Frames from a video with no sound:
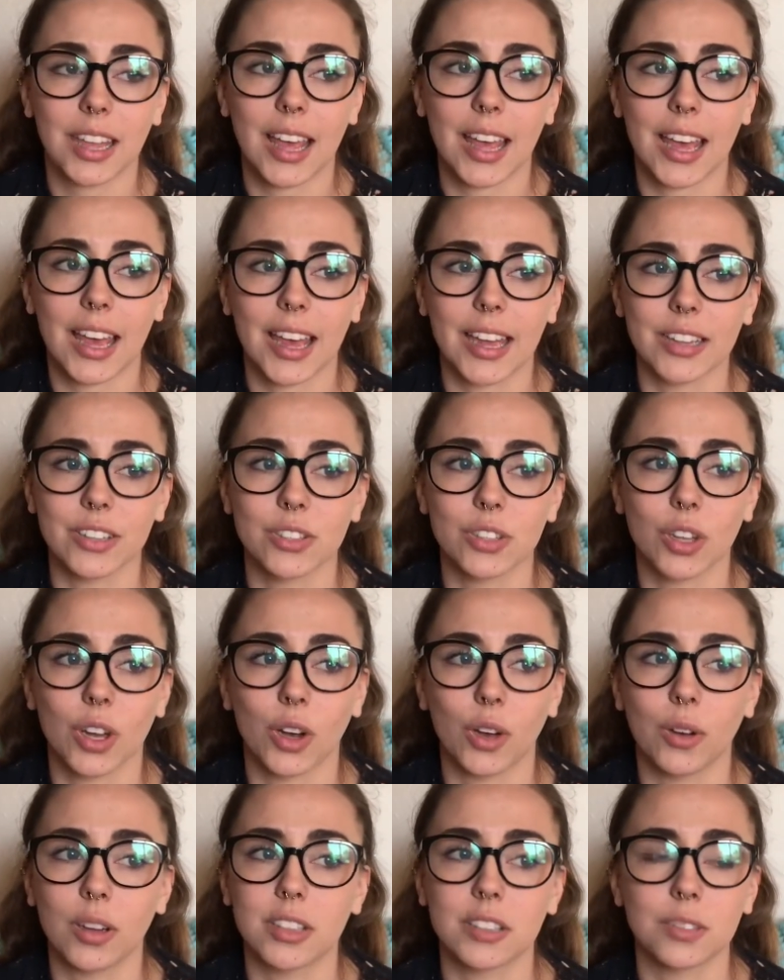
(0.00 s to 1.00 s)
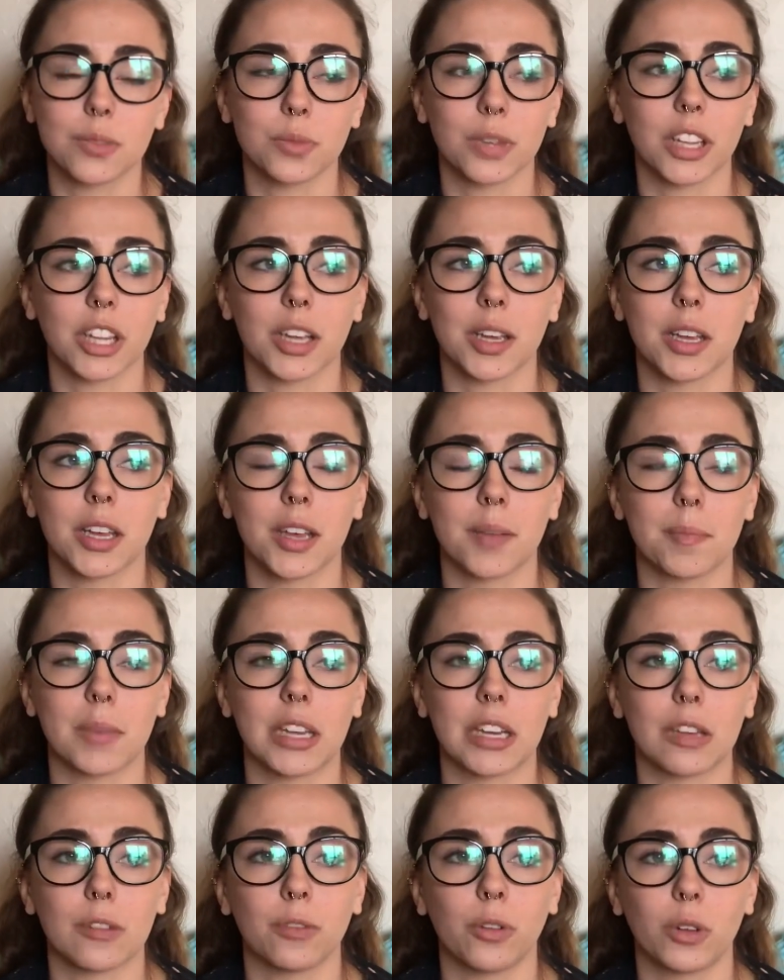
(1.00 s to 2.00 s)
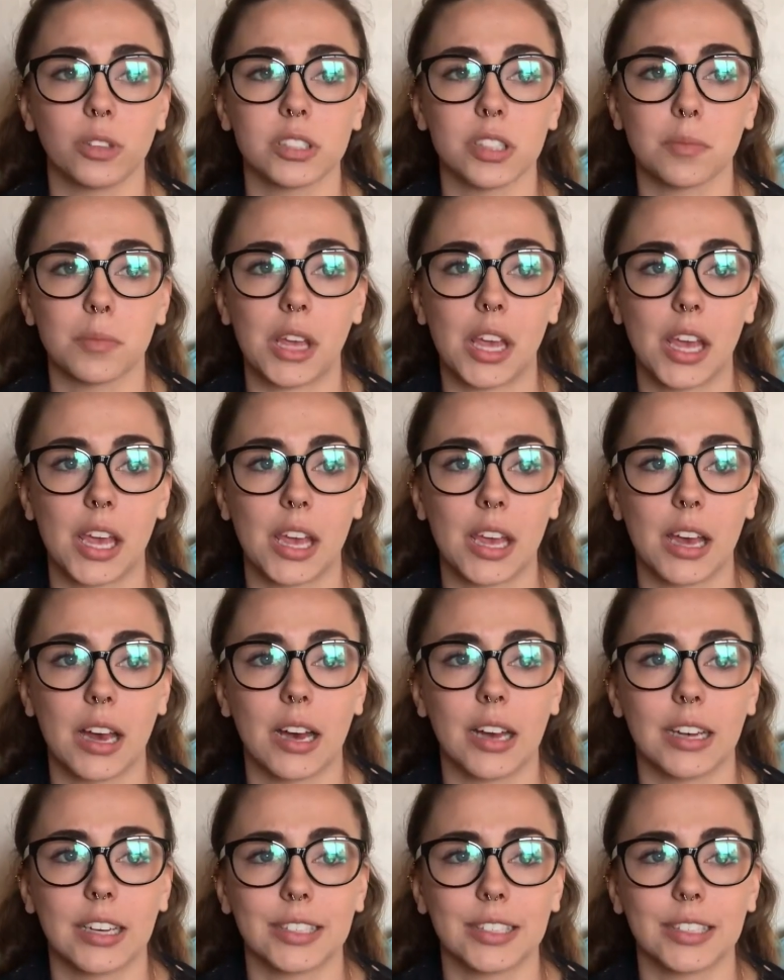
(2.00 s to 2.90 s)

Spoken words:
and so it's really meaningful to me.